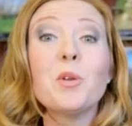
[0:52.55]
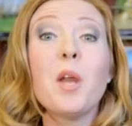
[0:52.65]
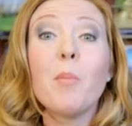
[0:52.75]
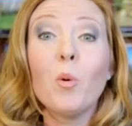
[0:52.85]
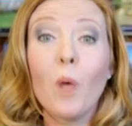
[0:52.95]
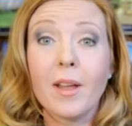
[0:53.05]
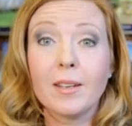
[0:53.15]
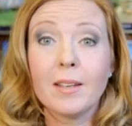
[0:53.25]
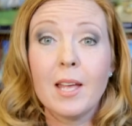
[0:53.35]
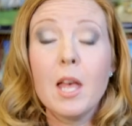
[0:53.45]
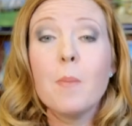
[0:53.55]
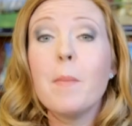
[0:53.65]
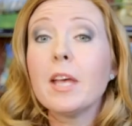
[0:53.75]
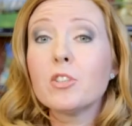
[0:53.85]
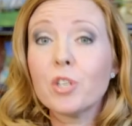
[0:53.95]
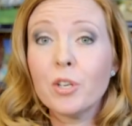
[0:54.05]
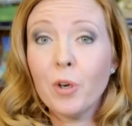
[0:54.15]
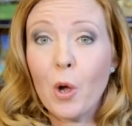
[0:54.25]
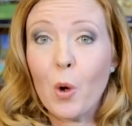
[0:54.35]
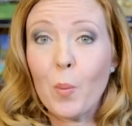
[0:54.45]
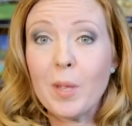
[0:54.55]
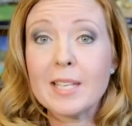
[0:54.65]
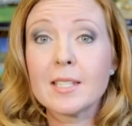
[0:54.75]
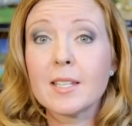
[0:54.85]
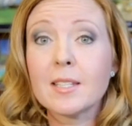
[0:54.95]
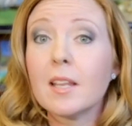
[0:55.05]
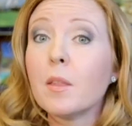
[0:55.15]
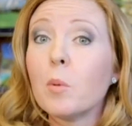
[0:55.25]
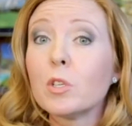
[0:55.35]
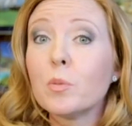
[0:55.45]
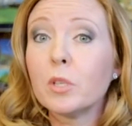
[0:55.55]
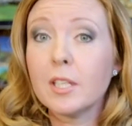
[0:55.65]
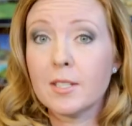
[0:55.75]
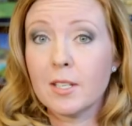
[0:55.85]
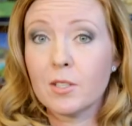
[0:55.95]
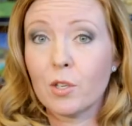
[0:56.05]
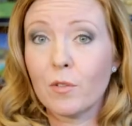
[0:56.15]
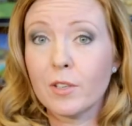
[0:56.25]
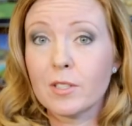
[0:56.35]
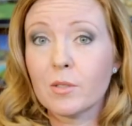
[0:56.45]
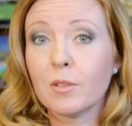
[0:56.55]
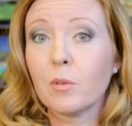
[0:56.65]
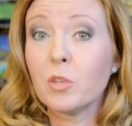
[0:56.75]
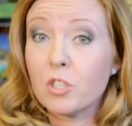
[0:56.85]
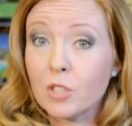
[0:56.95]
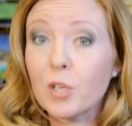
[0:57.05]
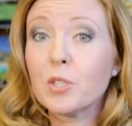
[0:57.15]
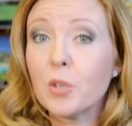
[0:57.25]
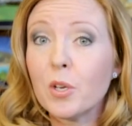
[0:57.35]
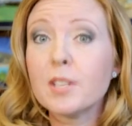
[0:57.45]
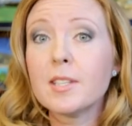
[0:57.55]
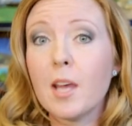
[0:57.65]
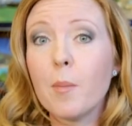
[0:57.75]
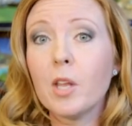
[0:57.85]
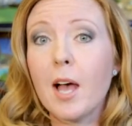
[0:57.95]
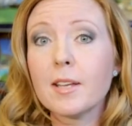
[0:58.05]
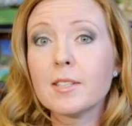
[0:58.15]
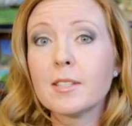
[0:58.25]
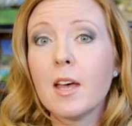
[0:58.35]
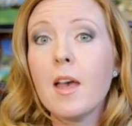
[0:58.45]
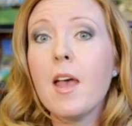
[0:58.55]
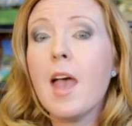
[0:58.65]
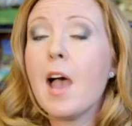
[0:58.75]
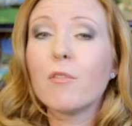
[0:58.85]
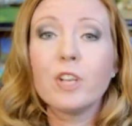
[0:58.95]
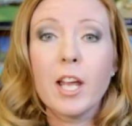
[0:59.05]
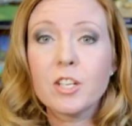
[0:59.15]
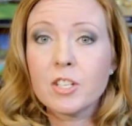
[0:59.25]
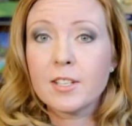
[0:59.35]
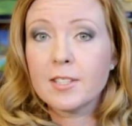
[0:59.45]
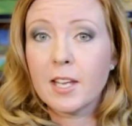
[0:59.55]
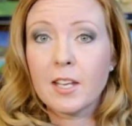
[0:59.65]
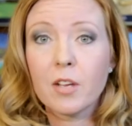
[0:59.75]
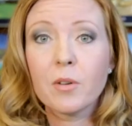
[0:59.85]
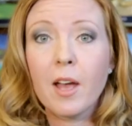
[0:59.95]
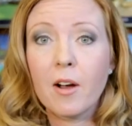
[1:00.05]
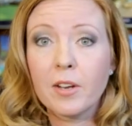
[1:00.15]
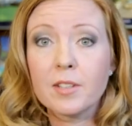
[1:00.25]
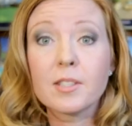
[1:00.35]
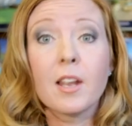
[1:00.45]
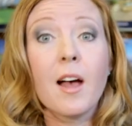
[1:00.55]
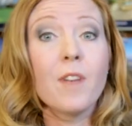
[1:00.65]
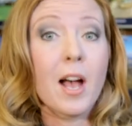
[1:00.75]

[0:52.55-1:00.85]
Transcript: So, number one, make sure your home is listed in the multiple listing service, which is also known as the MLS. Every agent in San Diego County is going to have